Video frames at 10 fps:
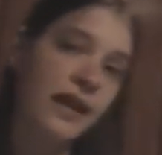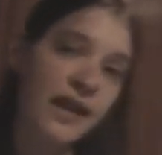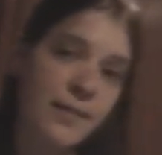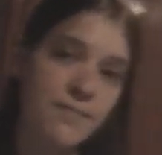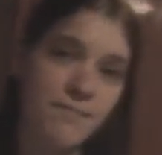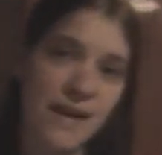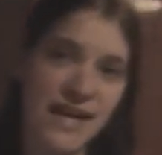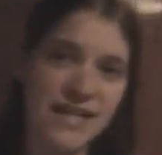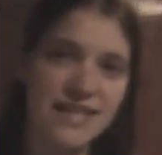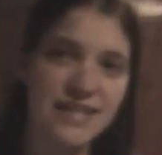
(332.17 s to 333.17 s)
Now that
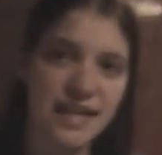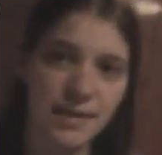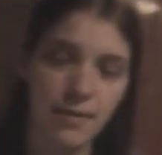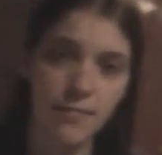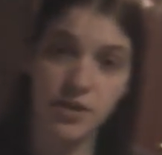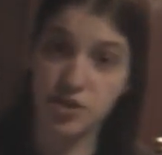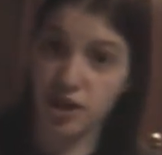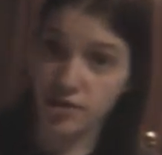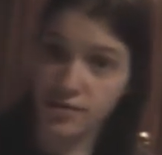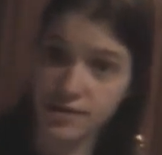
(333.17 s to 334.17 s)
may seem a bit
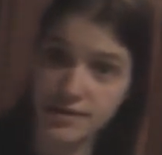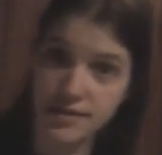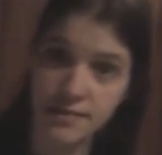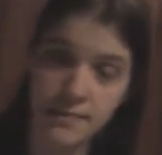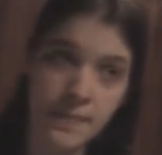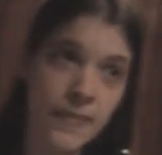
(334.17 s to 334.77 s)
generous,